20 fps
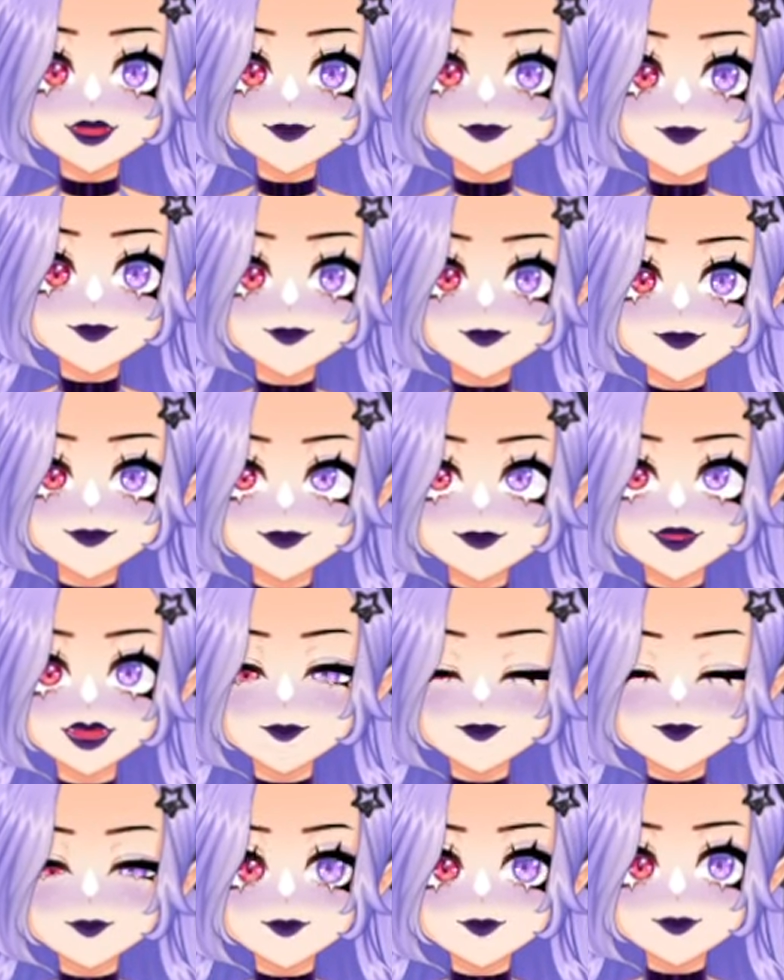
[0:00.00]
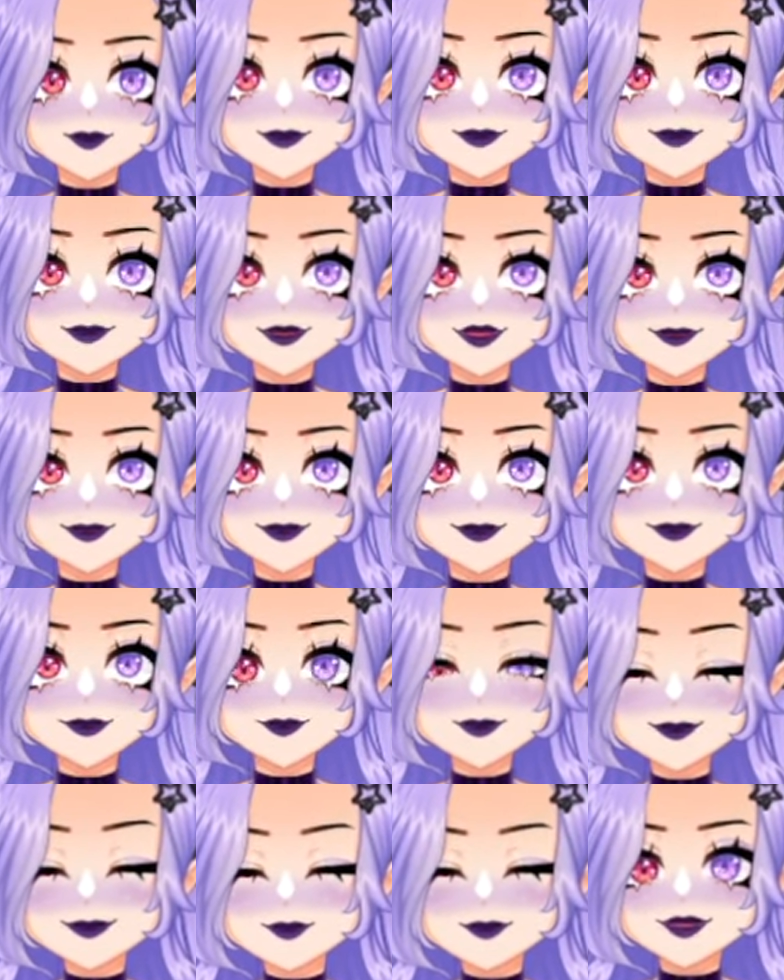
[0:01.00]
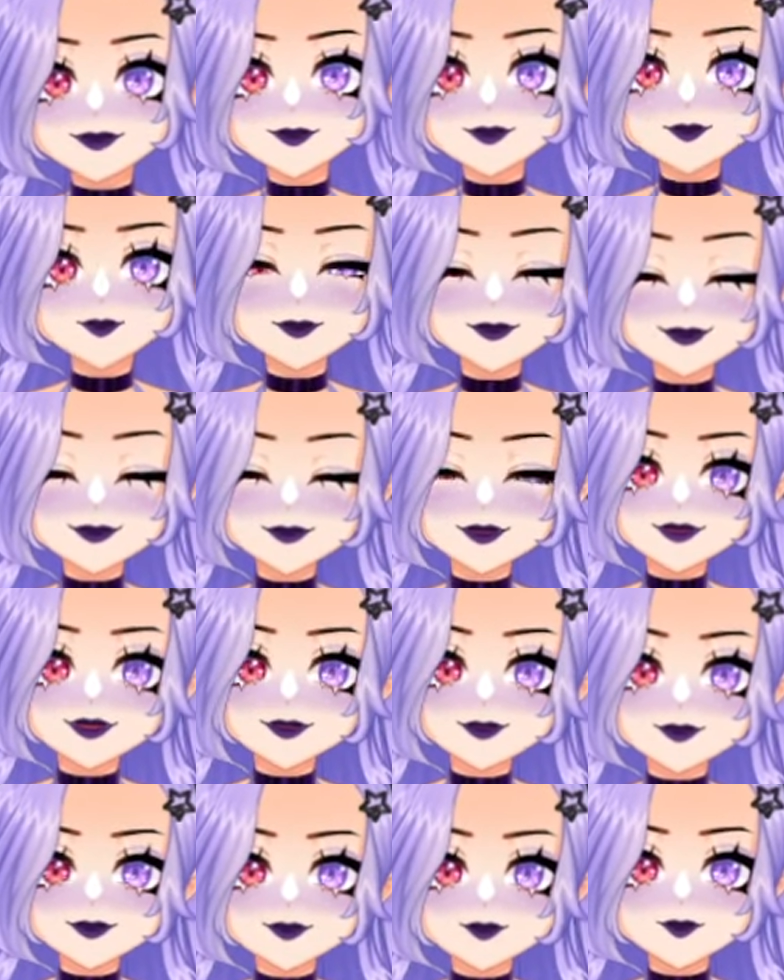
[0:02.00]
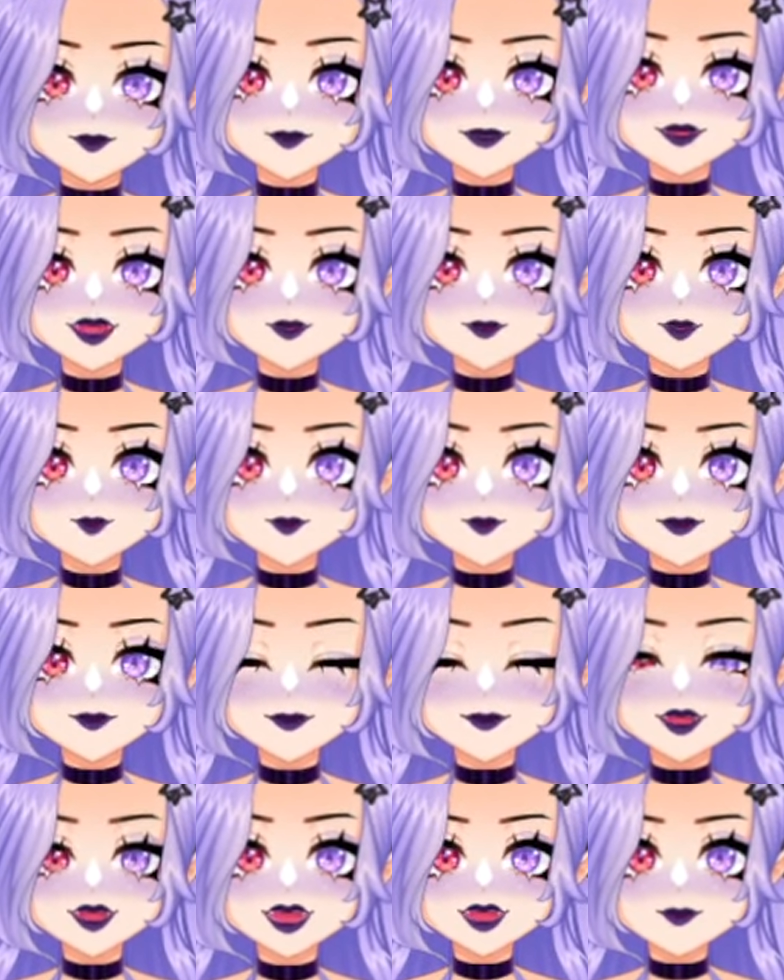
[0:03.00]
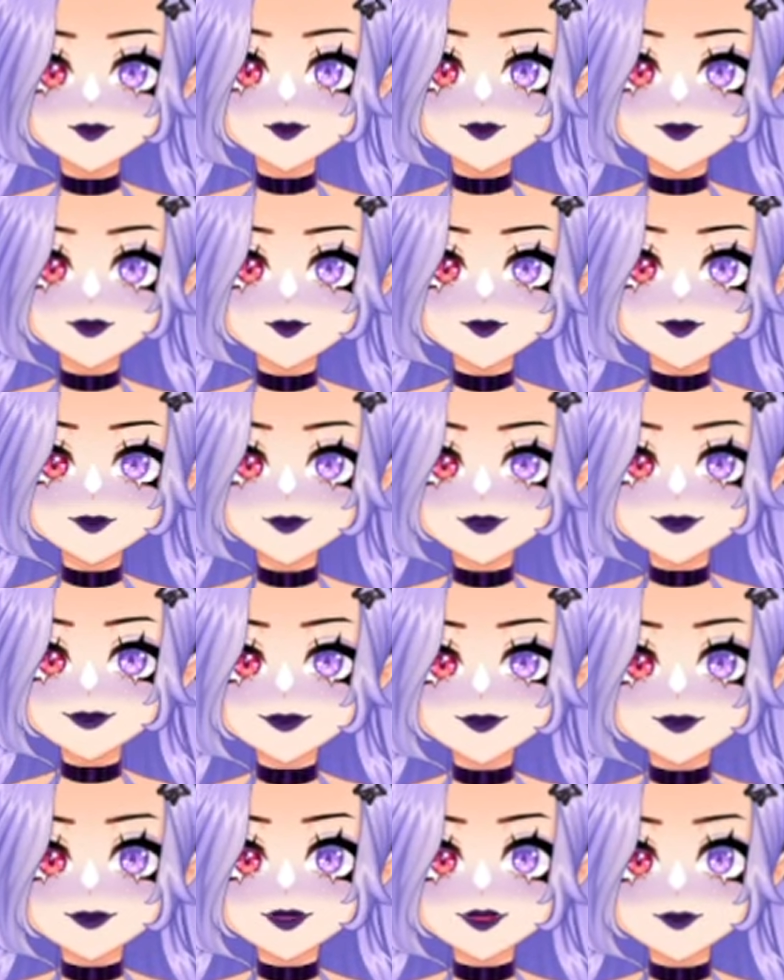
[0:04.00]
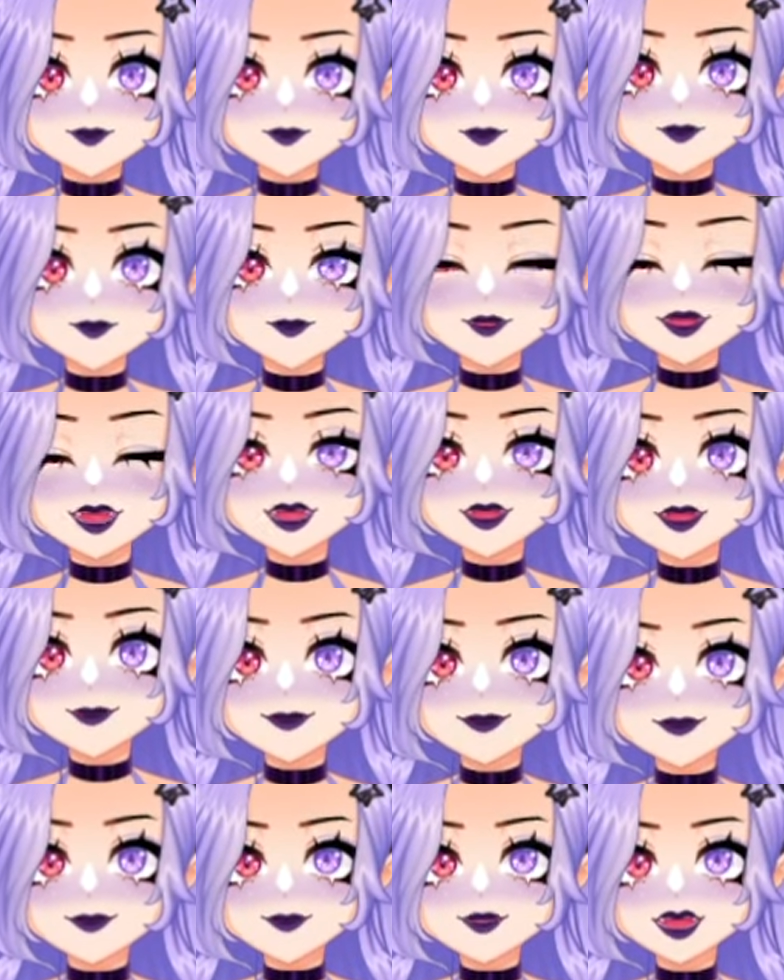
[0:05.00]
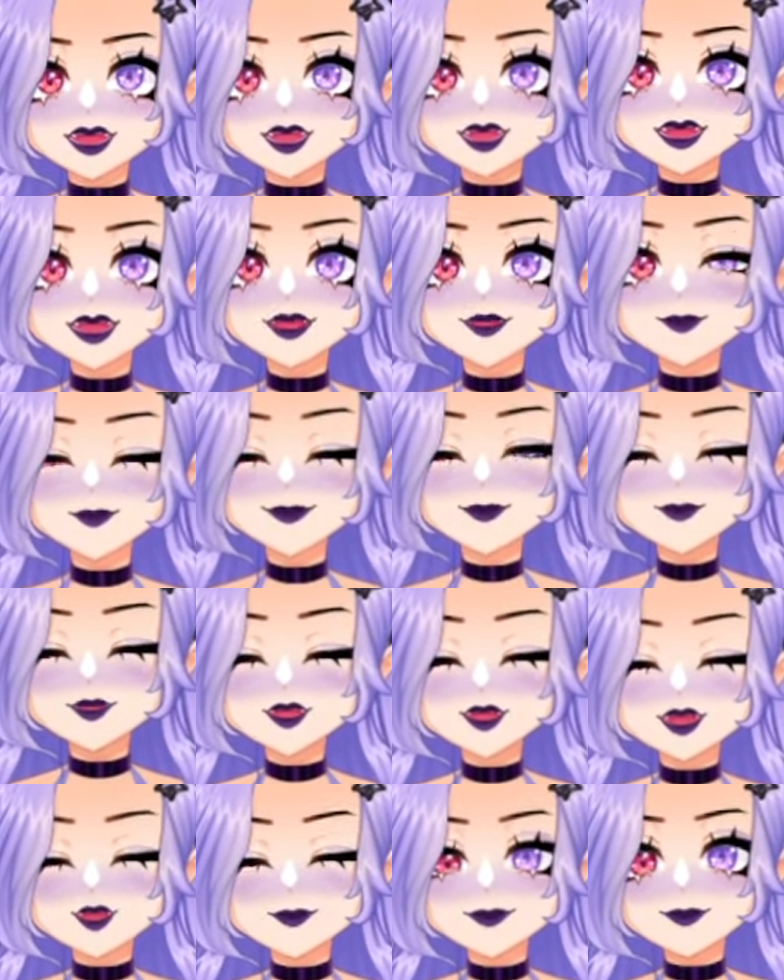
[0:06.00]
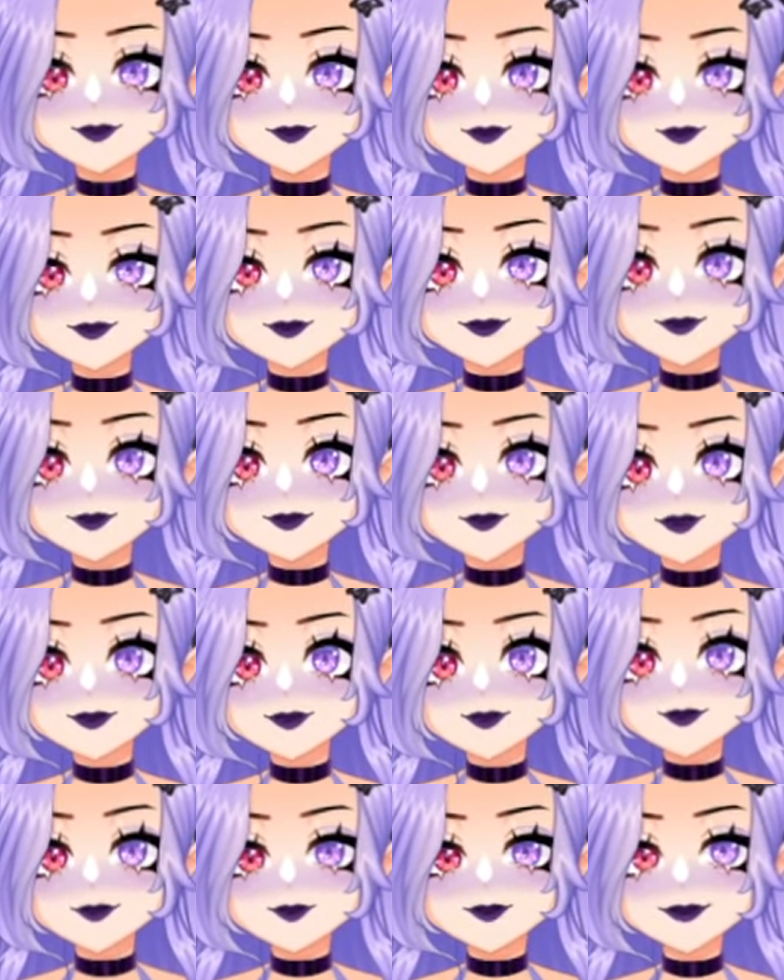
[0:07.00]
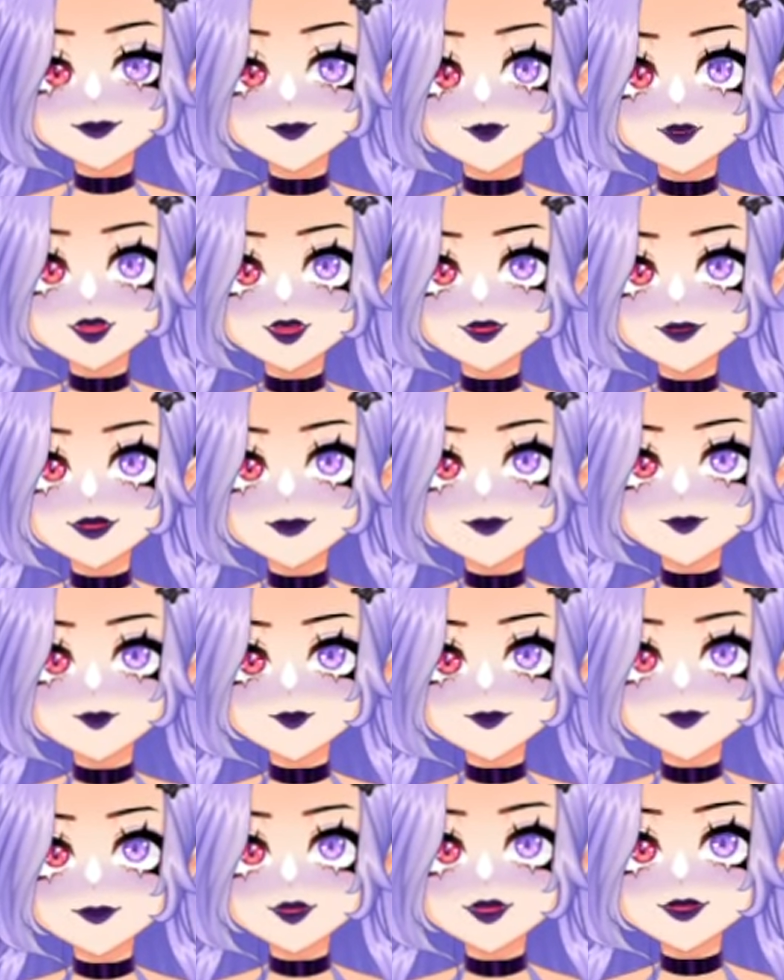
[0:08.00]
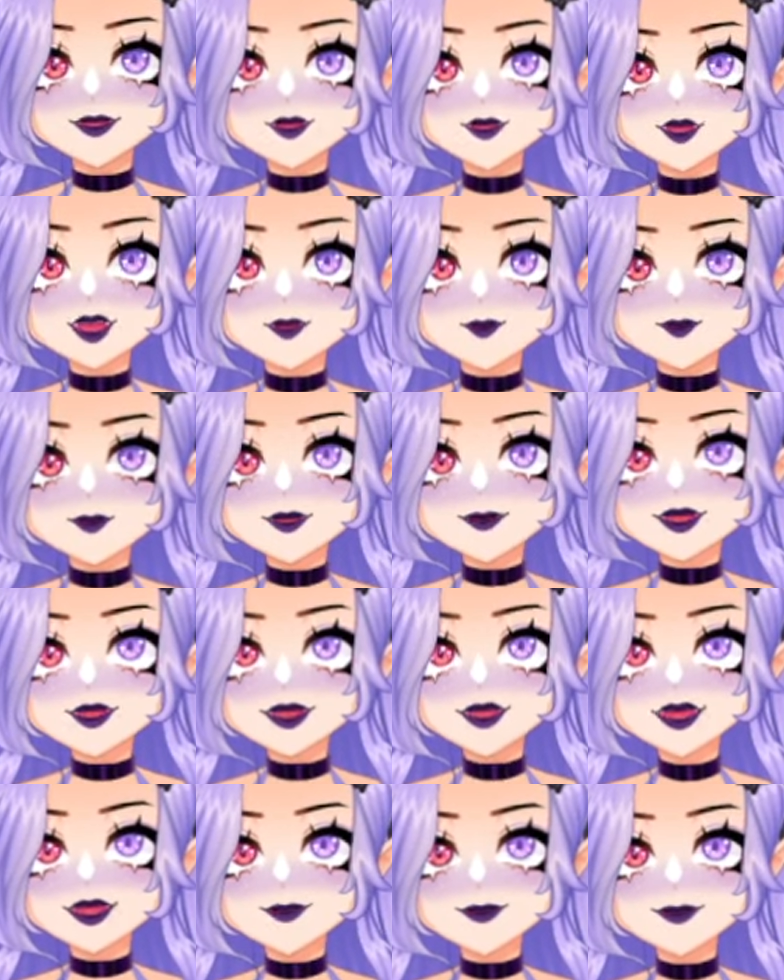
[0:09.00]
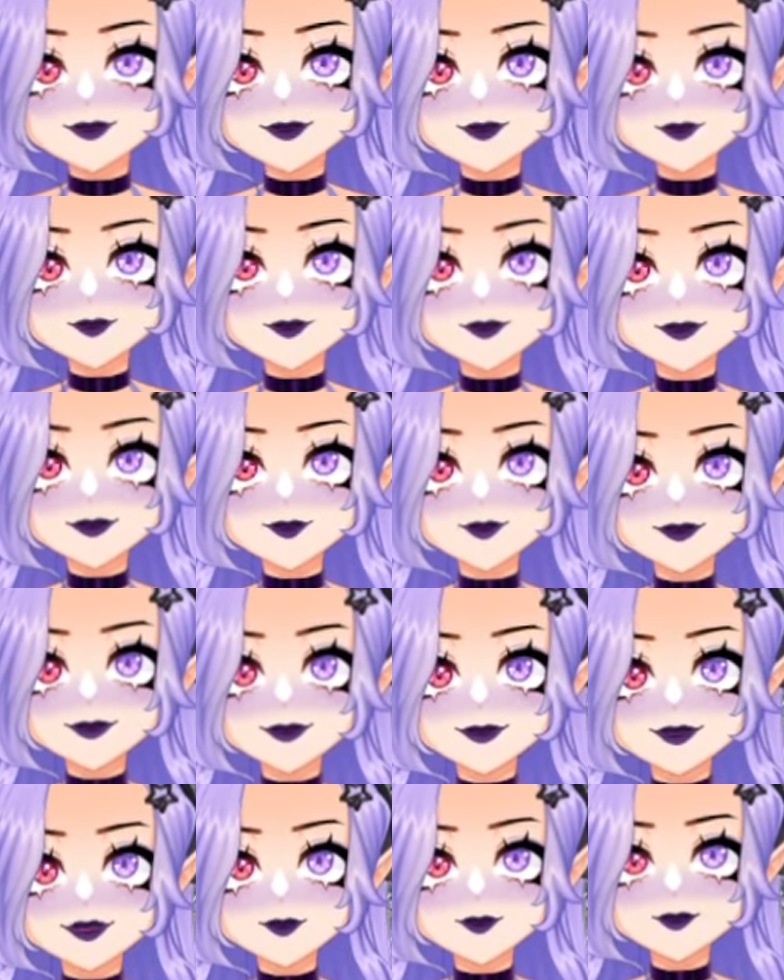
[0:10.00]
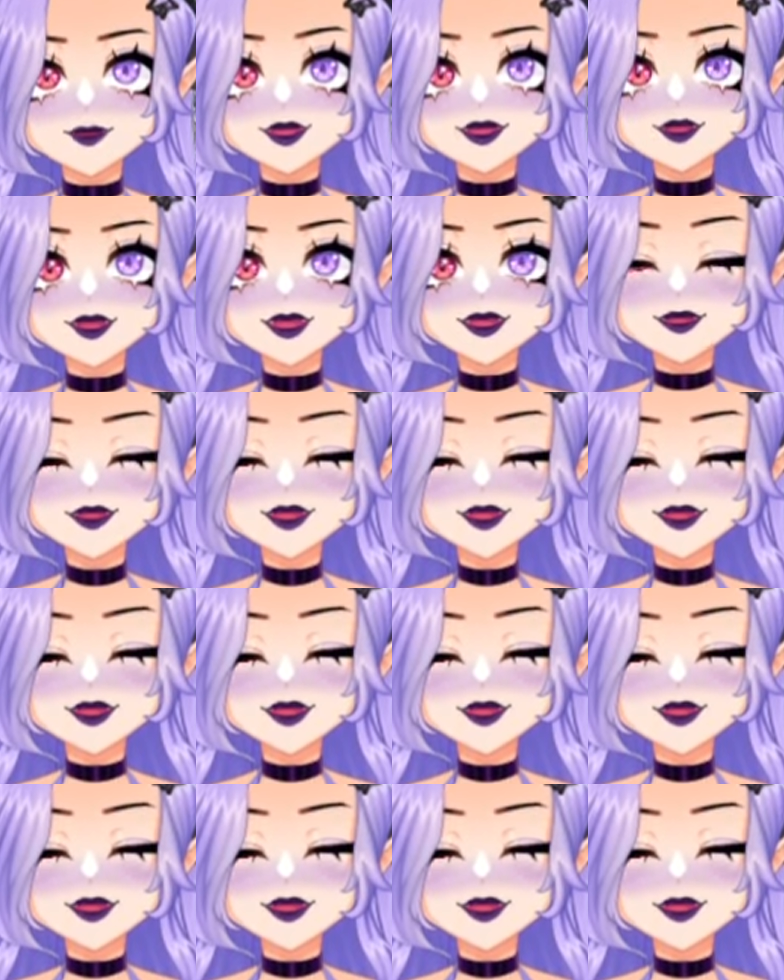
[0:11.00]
doing a lot of multi-classing after we get extra attack with our Pally builds, because the more spell slots we have, the more damage we can do, and I like big damage.